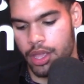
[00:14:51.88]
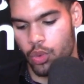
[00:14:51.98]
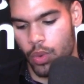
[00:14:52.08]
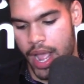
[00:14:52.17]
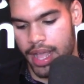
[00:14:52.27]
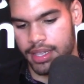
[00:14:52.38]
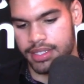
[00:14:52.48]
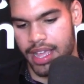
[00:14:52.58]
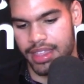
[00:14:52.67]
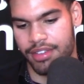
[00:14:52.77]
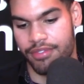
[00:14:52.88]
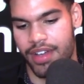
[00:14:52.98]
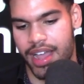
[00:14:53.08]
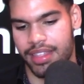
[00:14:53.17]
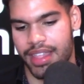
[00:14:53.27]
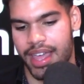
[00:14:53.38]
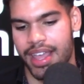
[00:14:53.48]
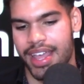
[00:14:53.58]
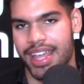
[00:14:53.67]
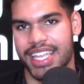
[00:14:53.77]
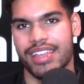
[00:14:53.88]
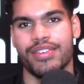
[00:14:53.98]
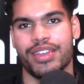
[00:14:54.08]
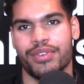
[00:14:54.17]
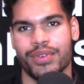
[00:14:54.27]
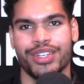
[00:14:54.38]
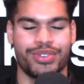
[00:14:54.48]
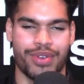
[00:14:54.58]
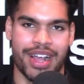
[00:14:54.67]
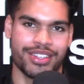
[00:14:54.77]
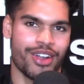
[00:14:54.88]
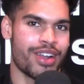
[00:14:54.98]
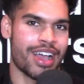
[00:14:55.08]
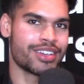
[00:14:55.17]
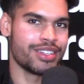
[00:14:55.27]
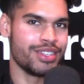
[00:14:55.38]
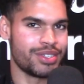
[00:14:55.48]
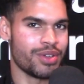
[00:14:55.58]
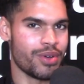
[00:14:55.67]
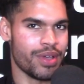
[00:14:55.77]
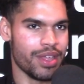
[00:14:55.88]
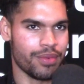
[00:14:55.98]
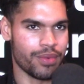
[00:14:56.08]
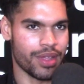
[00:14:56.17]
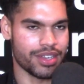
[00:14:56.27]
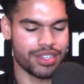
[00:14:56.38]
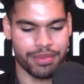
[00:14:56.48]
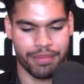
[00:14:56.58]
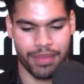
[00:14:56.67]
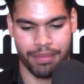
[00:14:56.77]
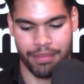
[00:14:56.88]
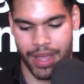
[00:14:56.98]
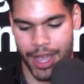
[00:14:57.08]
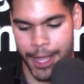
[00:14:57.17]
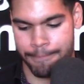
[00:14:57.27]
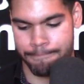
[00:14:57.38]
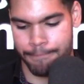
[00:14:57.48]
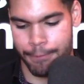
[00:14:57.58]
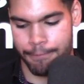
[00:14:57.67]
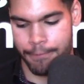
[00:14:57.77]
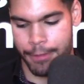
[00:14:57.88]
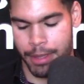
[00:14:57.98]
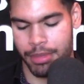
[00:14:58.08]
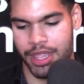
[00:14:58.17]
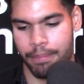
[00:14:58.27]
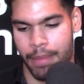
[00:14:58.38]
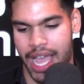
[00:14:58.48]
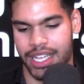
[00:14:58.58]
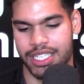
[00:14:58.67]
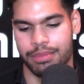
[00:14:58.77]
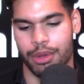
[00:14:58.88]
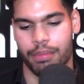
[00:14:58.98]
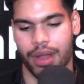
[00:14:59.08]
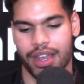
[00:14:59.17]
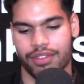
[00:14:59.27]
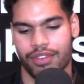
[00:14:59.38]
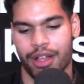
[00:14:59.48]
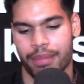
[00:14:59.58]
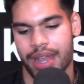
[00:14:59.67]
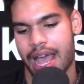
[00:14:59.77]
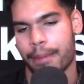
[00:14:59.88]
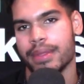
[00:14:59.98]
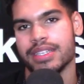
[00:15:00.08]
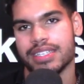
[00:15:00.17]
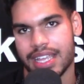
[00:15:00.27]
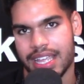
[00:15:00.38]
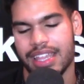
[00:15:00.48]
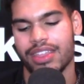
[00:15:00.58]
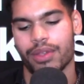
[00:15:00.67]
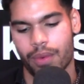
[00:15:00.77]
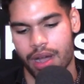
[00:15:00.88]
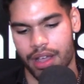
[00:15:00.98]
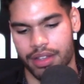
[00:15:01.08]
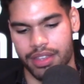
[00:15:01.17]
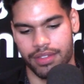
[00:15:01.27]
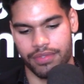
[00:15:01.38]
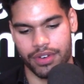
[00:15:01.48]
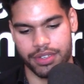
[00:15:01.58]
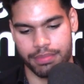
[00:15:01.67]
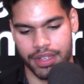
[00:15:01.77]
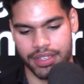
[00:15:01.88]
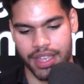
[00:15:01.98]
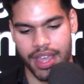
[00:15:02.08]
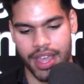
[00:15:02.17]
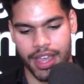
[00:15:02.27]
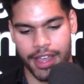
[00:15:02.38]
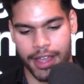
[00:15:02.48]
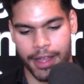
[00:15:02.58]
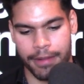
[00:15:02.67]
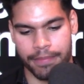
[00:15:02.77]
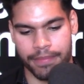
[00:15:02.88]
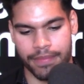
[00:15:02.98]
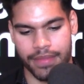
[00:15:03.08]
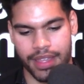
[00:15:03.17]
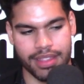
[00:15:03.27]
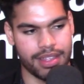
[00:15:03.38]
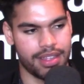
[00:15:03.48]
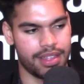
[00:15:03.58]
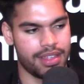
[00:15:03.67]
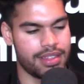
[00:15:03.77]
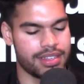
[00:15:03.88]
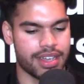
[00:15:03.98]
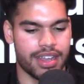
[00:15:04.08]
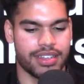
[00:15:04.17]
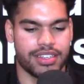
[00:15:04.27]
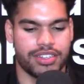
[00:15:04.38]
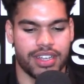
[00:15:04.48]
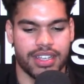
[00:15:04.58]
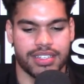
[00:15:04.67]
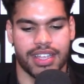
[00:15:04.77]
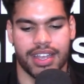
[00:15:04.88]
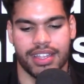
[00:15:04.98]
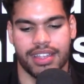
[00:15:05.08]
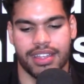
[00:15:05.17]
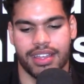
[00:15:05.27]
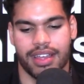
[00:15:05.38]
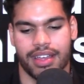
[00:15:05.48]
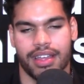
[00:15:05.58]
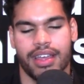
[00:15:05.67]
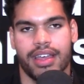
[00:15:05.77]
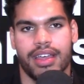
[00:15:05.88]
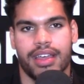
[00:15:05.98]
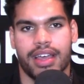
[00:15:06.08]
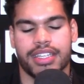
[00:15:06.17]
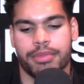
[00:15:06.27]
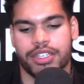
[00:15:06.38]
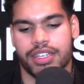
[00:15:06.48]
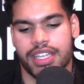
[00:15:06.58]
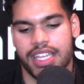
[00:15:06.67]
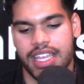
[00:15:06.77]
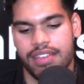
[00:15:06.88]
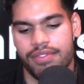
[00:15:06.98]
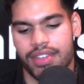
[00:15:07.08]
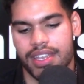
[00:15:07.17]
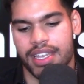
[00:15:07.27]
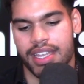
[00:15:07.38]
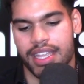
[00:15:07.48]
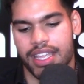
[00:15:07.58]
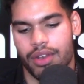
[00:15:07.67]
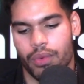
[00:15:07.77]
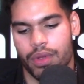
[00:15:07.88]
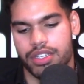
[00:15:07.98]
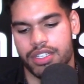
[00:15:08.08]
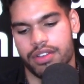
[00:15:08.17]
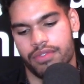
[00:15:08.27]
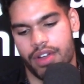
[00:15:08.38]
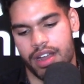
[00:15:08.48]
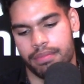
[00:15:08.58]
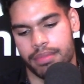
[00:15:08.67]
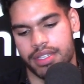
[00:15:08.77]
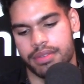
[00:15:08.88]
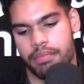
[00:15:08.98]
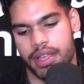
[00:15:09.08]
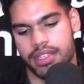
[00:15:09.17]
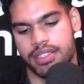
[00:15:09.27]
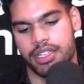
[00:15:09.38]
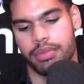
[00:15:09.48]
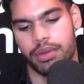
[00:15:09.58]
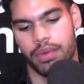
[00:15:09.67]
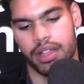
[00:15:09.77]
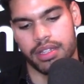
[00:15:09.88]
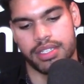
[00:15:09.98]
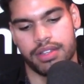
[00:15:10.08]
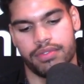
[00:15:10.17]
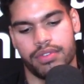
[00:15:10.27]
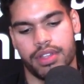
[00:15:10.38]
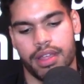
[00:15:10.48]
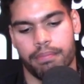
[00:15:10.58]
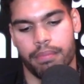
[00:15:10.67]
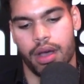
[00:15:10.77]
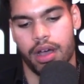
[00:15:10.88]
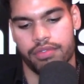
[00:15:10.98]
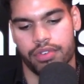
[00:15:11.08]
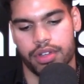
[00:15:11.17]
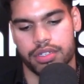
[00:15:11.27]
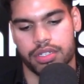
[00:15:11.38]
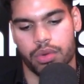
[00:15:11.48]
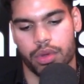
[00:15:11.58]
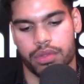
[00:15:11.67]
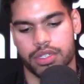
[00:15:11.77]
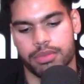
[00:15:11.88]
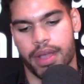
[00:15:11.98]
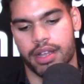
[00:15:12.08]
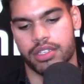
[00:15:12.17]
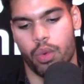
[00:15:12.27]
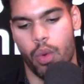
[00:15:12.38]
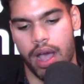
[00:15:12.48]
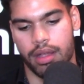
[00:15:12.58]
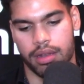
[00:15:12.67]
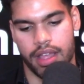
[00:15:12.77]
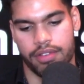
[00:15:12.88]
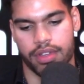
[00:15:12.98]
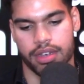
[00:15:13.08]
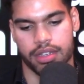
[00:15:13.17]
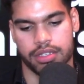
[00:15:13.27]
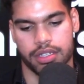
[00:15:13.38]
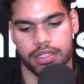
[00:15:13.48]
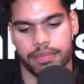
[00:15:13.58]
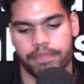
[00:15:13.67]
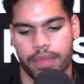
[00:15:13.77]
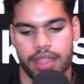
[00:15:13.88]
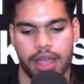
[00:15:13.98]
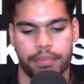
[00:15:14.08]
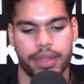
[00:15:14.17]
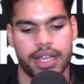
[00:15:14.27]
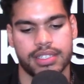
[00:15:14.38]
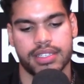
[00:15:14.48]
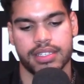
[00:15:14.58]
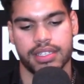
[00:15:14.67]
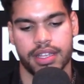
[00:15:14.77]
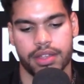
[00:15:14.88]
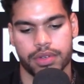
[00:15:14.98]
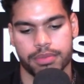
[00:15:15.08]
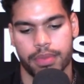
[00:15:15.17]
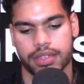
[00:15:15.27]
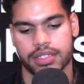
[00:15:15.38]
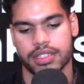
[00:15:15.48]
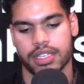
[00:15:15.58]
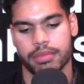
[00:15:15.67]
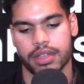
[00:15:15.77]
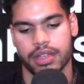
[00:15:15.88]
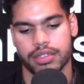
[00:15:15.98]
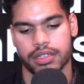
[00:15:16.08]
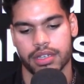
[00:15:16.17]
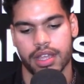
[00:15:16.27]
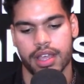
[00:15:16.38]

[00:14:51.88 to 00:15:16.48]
rats and they find that even enriched rats aren't actually so enriched. Um, maybe the maximal brain development happens in the wild first place. Um, and this kind of suggests that, uh, as I mentioned, even enriched environments may still be relatively impoverished with respect to wildlife conditions, and that plasticity in response to stimulation